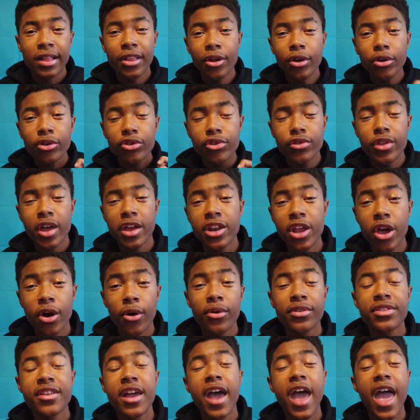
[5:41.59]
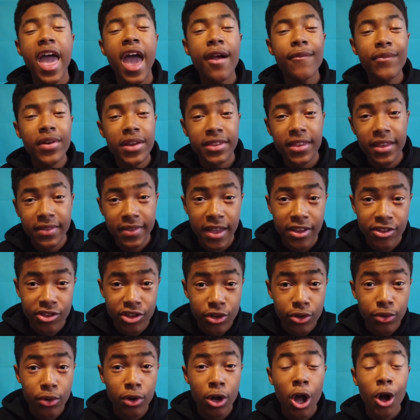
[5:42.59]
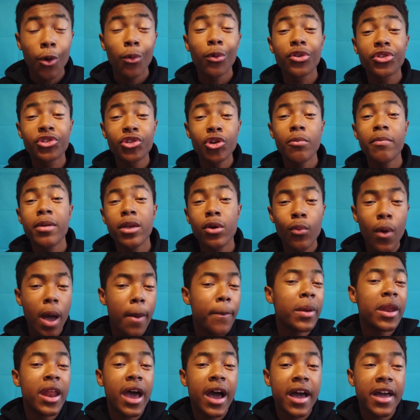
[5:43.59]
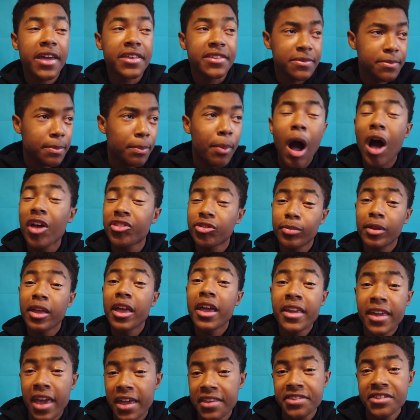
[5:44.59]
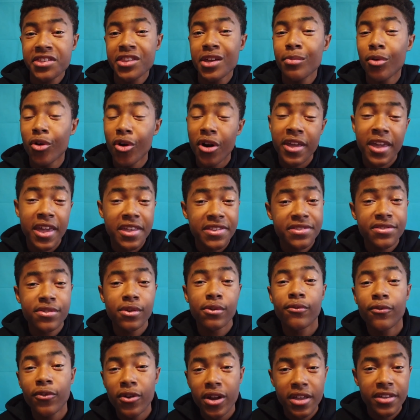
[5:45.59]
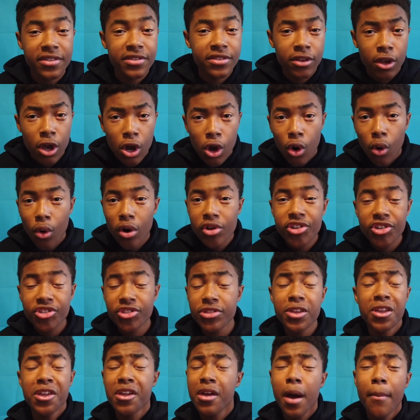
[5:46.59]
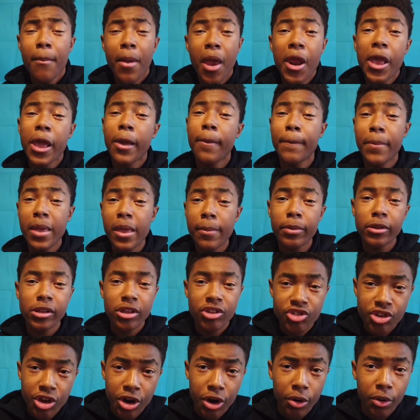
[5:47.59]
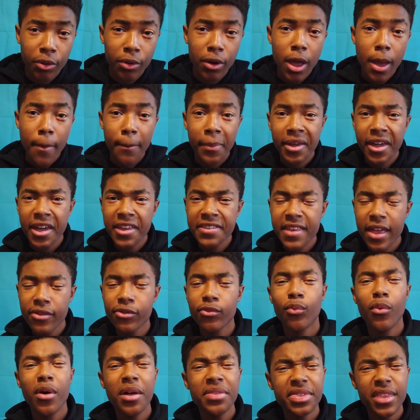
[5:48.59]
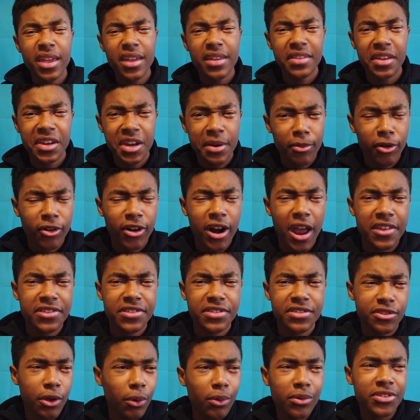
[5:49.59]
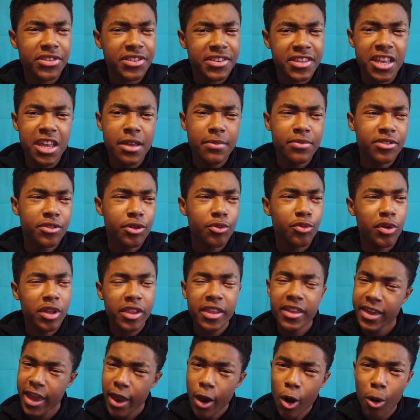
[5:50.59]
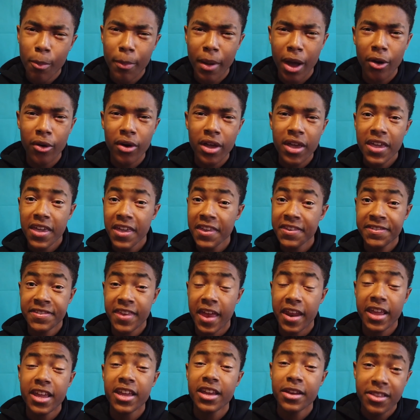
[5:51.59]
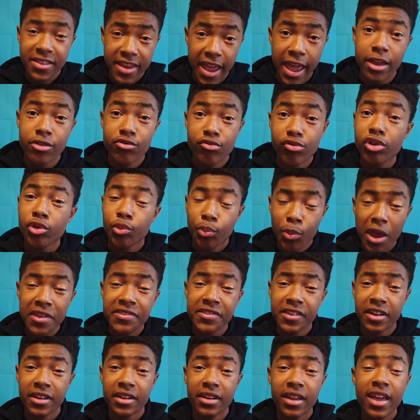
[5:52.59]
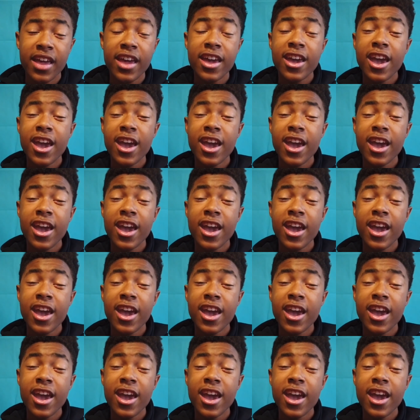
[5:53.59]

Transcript: Little do they know that everything they do will soon be weaponized, possibly against them or against their friends, or just the American people in general. Because that's one thing the Democrats don't seem to really care about, is setting a dangerous precedent.